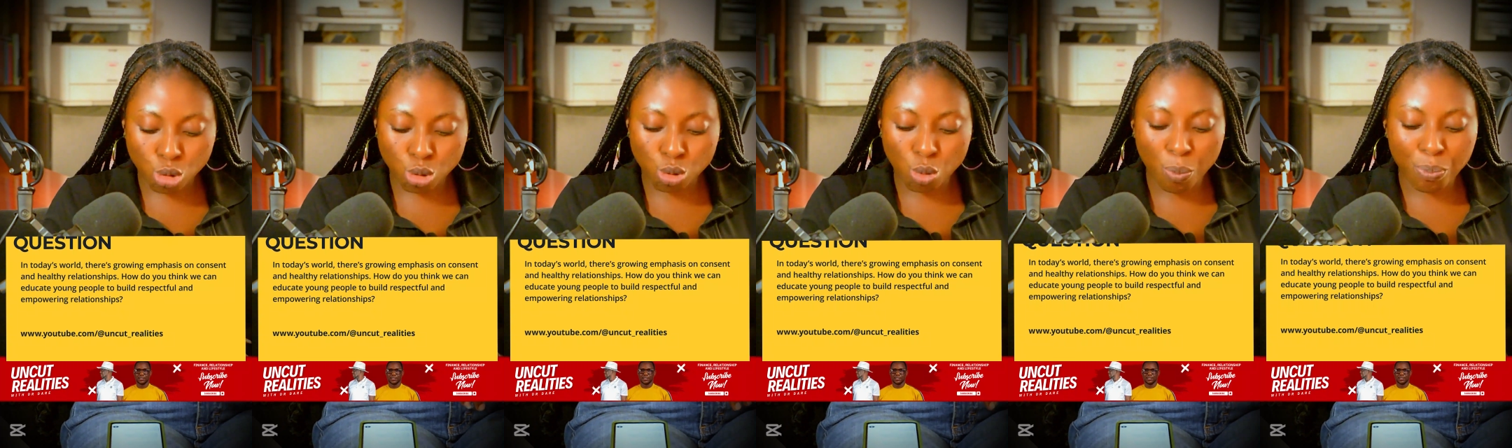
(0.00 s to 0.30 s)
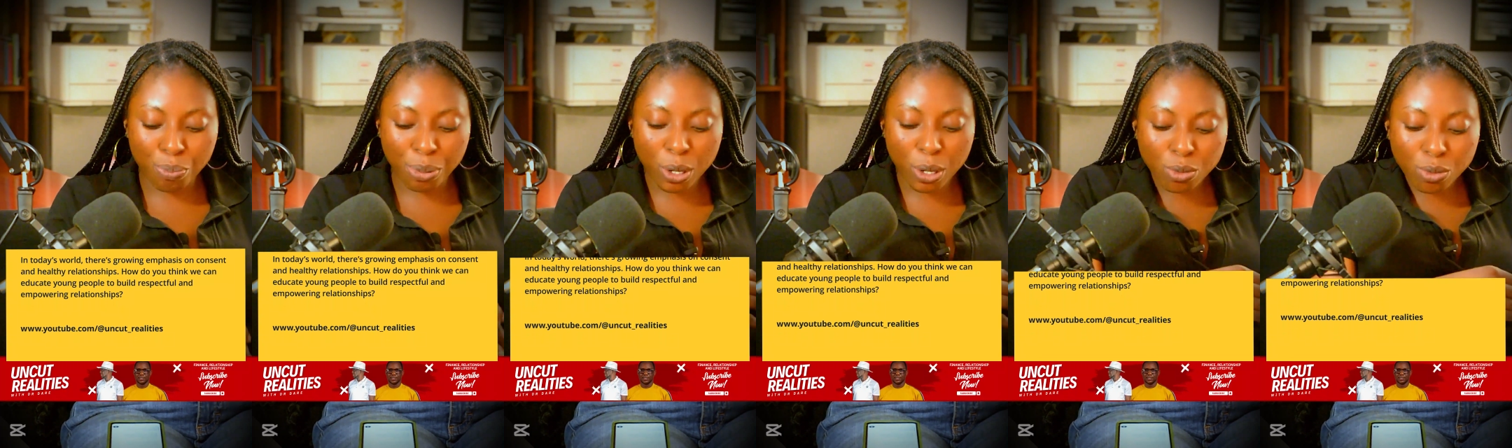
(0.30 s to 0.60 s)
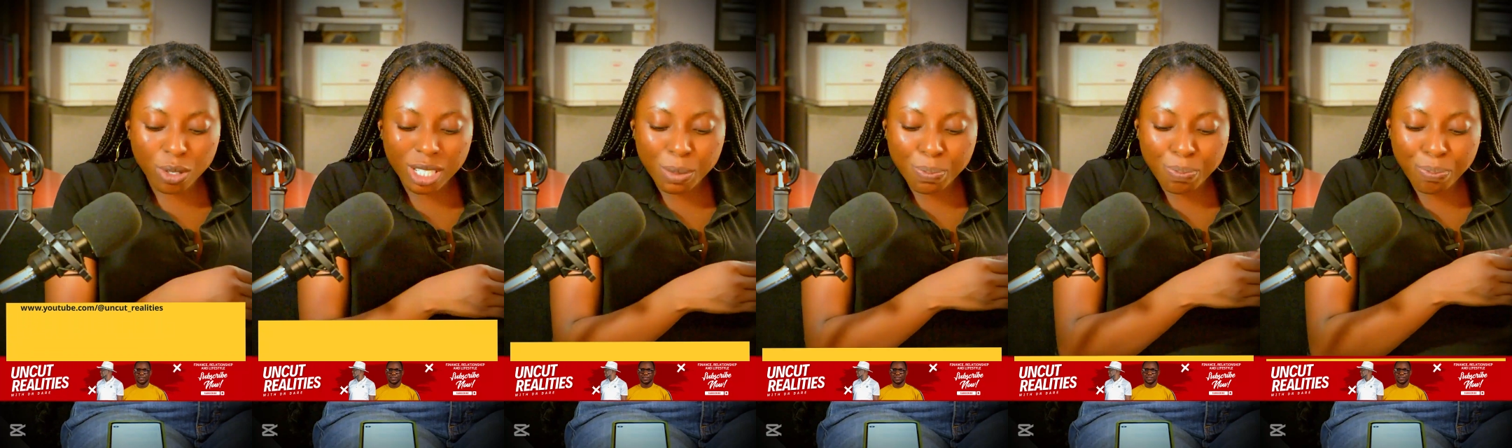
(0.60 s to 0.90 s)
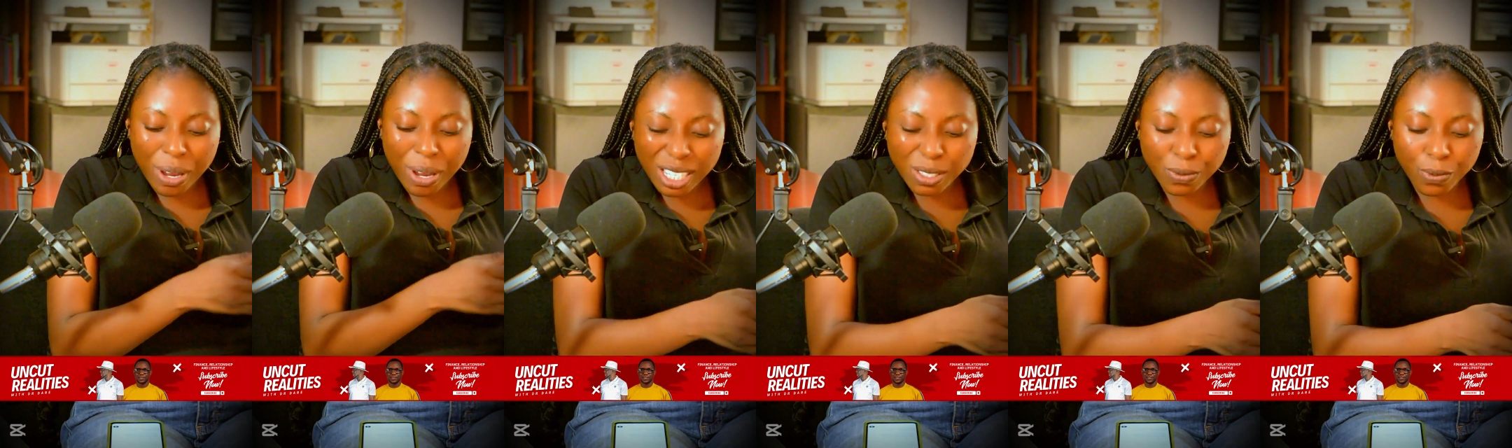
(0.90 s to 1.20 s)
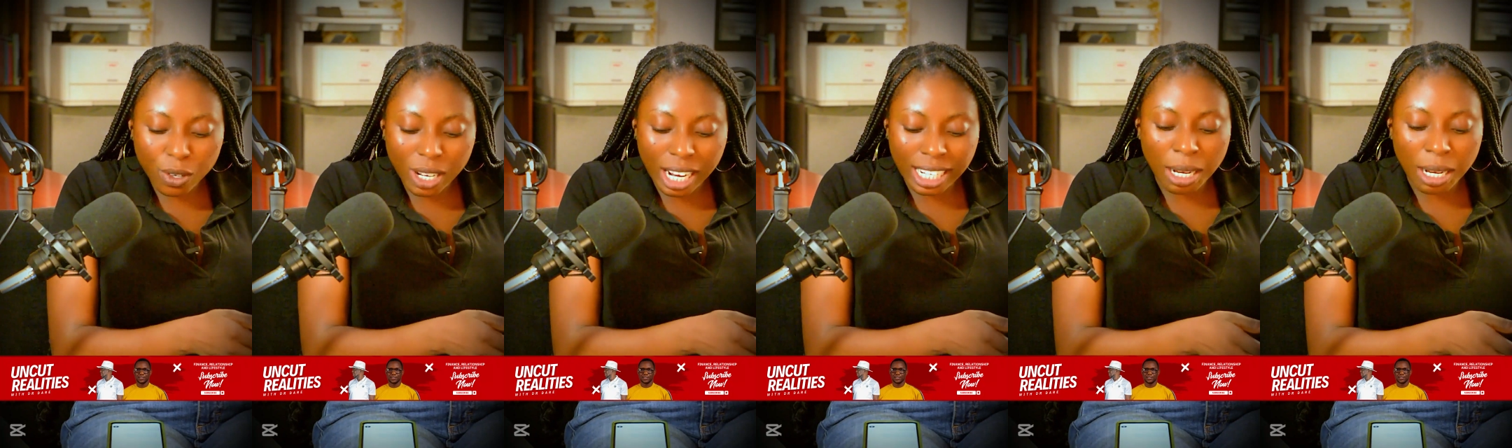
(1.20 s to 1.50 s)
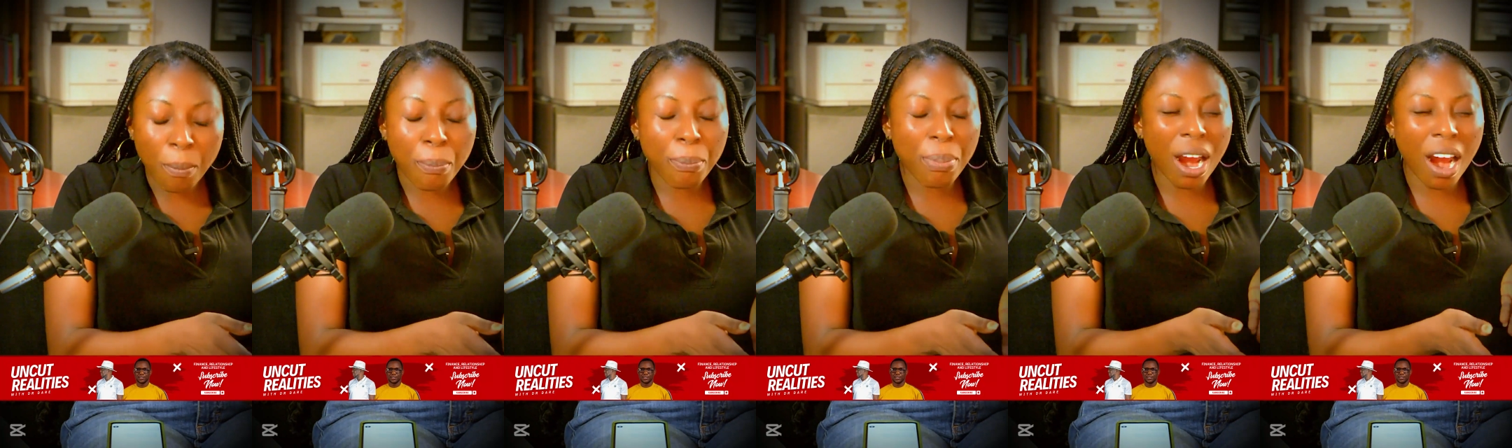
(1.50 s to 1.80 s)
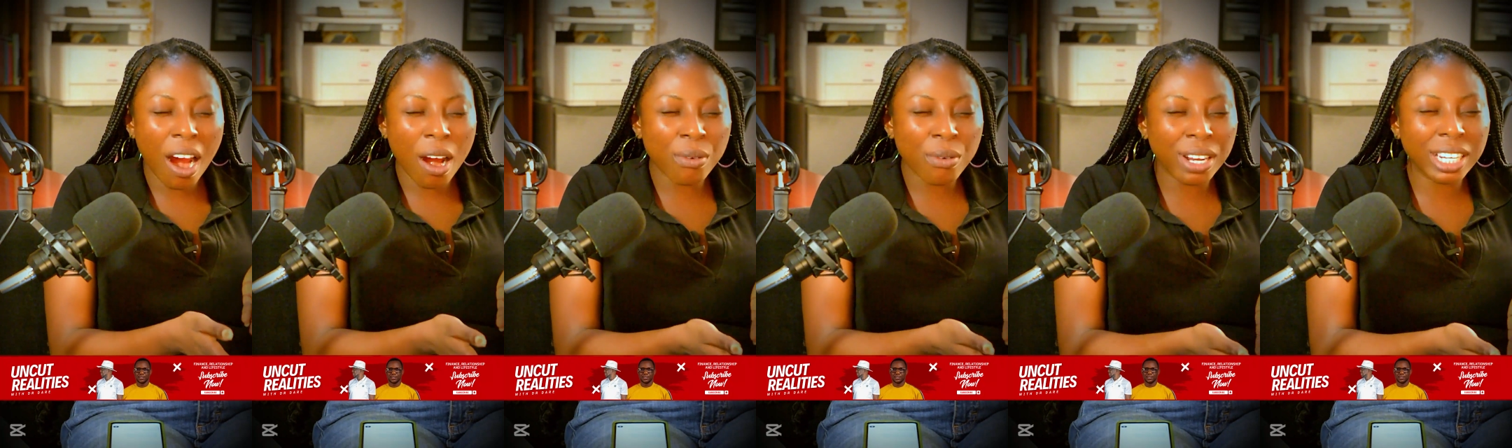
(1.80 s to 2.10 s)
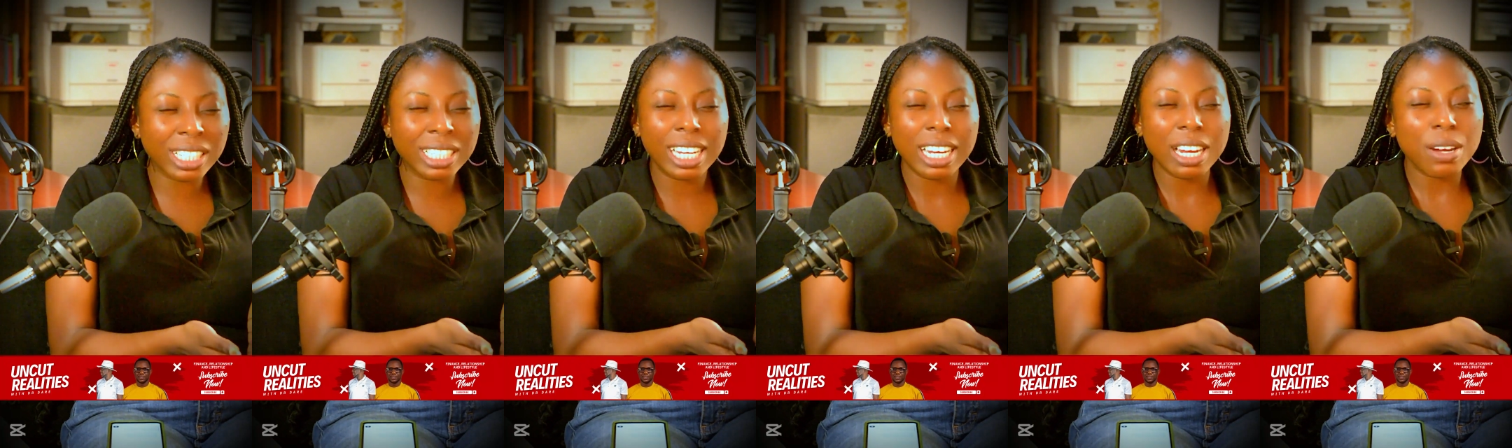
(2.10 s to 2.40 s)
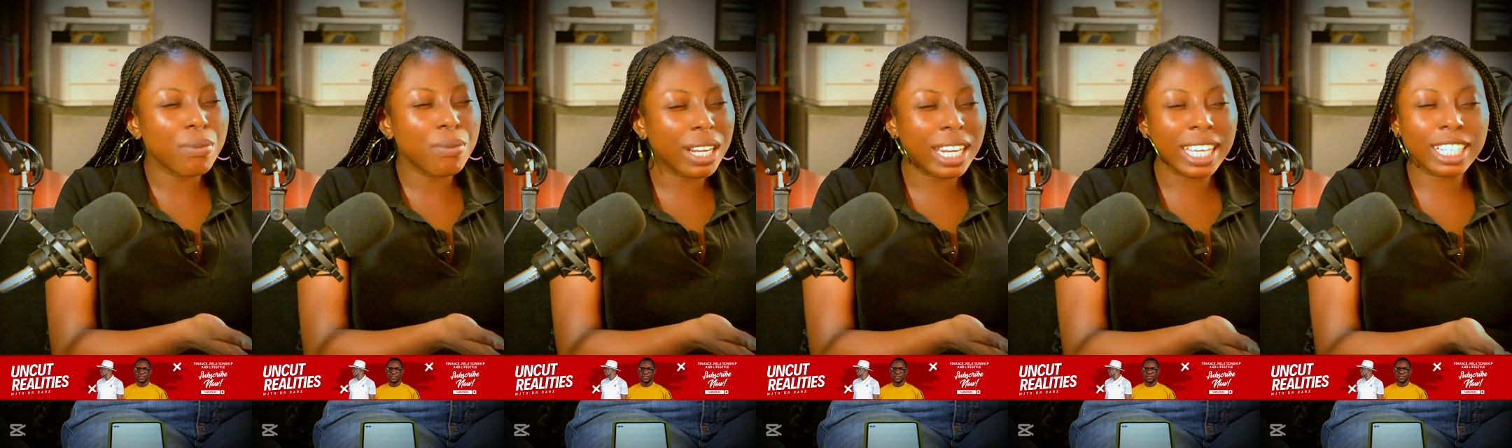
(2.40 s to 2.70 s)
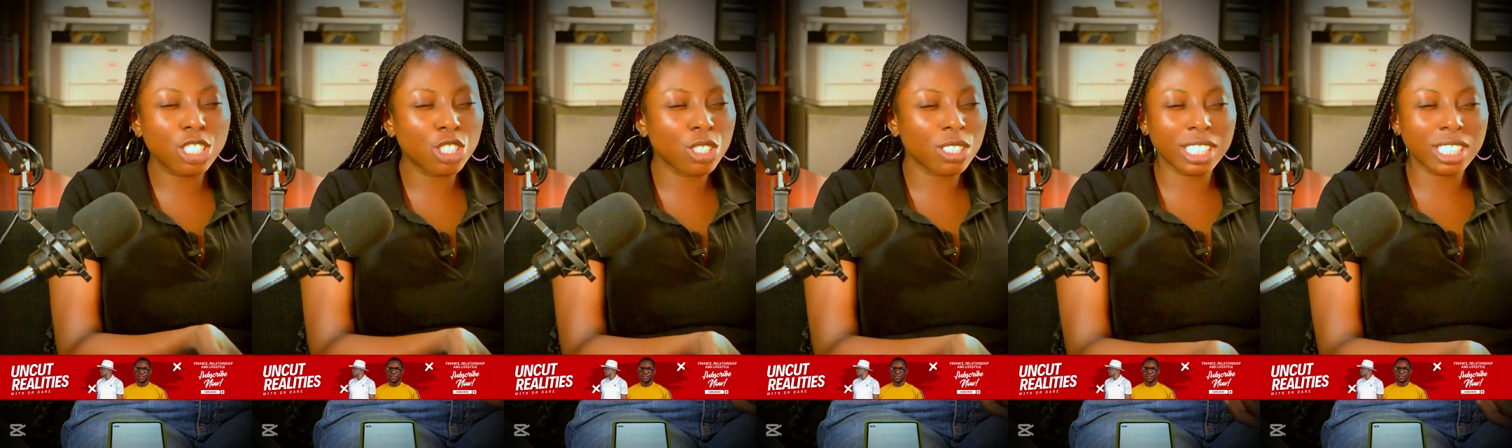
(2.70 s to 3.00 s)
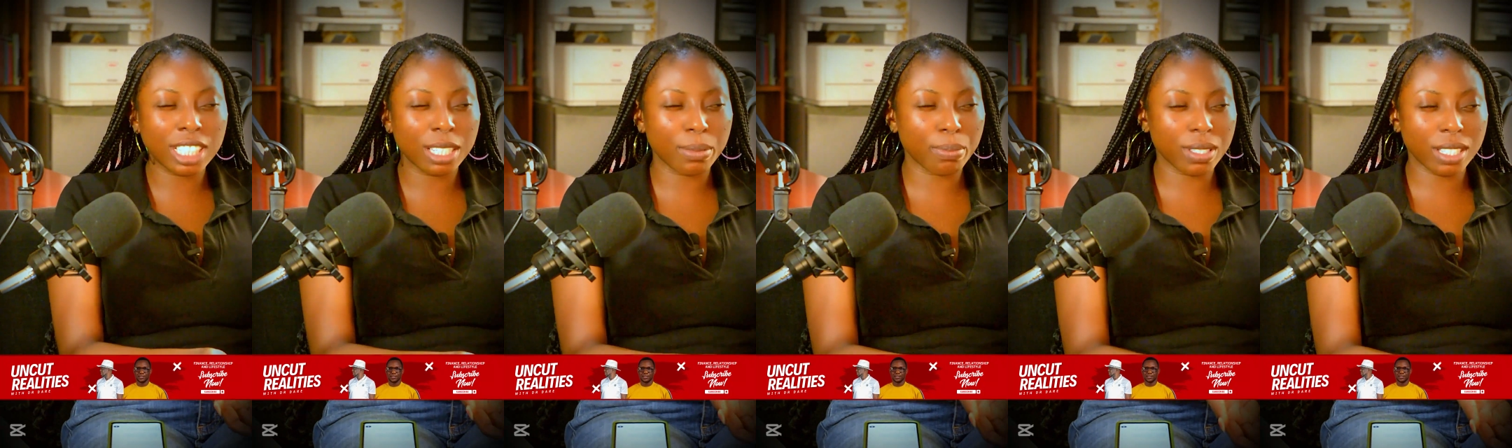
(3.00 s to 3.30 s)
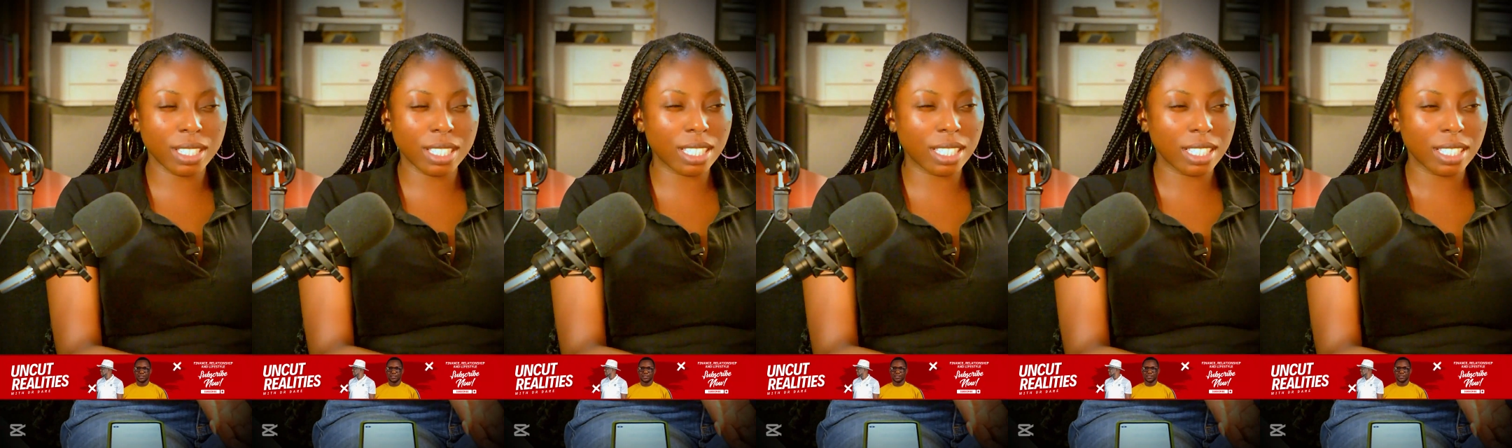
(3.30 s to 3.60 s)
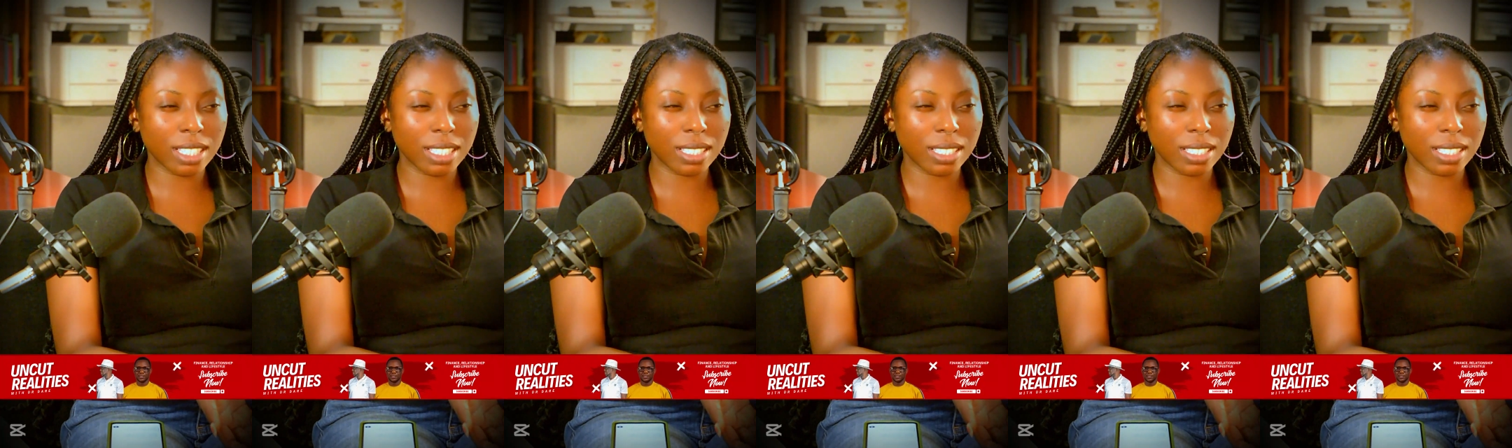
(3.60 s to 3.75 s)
to build respectful and empowering relationships?